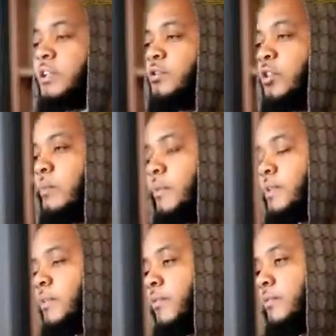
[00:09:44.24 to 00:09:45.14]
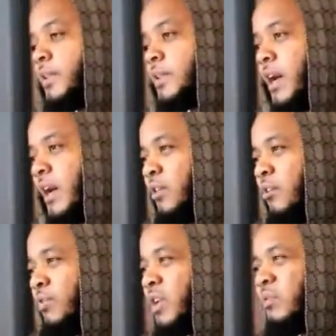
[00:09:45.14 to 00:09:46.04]
started to look at myself and think that I
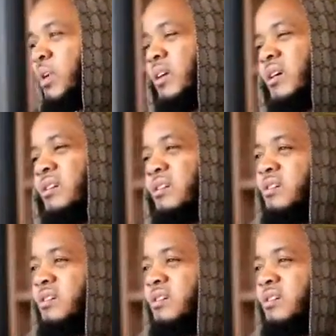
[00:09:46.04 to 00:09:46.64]
wouldn't want a